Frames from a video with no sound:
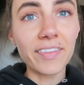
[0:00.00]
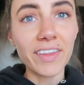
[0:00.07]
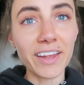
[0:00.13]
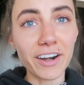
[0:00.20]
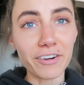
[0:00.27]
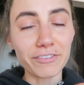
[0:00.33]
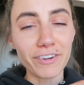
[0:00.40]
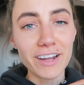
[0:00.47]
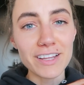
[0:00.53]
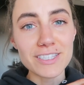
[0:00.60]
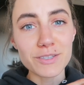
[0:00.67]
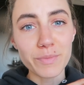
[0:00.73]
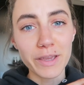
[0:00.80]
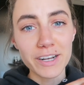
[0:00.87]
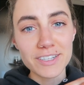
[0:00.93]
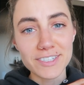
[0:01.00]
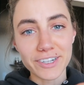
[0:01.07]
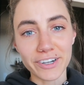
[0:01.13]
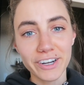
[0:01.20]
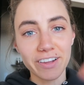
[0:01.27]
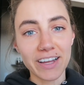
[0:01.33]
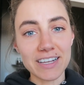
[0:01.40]
And then our friends made us
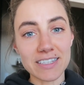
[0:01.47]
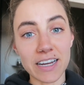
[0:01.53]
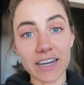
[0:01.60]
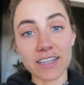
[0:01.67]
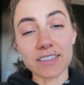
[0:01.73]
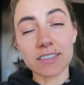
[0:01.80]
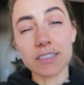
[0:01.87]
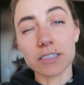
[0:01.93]
curry last night and